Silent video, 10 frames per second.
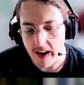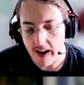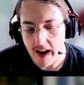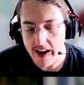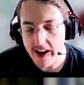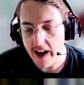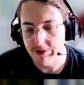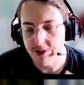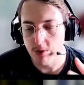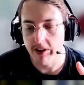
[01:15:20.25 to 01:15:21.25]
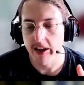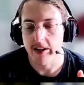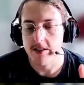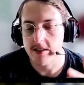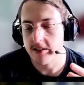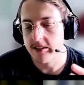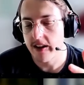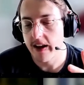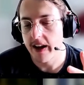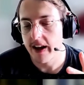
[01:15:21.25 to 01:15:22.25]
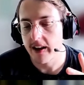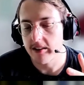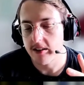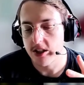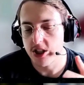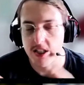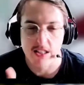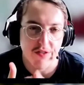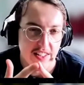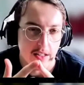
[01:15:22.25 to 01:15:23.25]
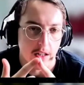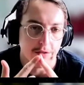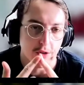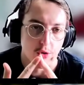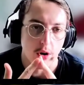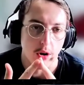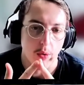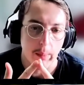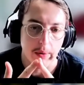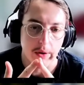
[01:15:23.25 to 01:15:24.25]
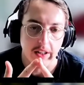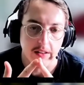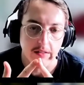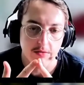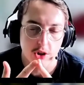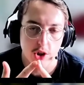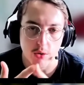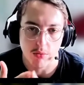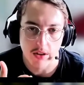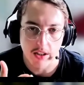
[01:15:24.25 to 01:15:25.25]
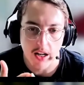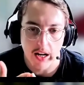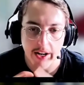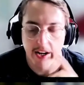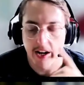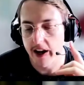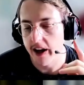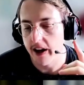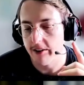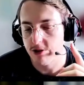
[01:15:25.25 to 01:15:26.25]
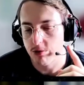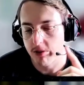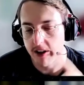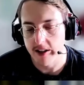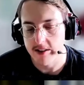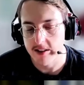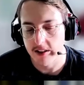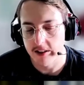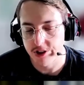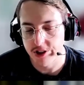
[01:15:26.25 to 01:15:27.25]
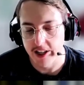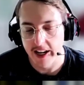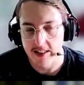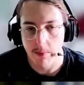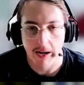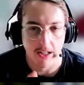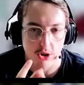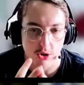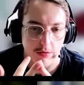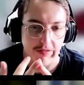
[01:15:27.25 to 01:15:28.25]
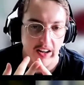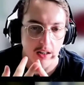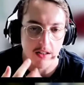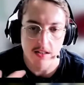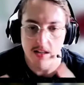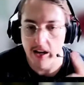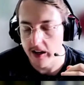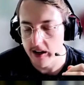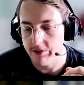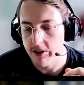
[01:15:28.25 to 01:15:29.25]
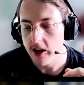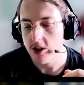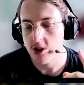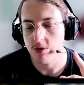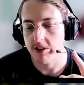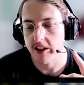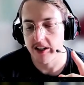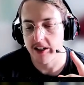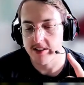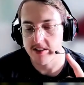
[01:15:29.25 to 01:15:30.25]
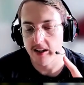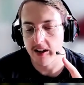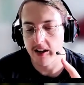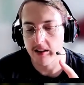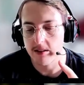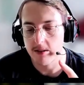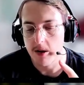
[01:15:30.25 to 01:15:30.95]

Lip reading: I have showcased that she's fast enough to draw a weapon and shoot the guy. I have showcased that she has -2 violence. I have showcased that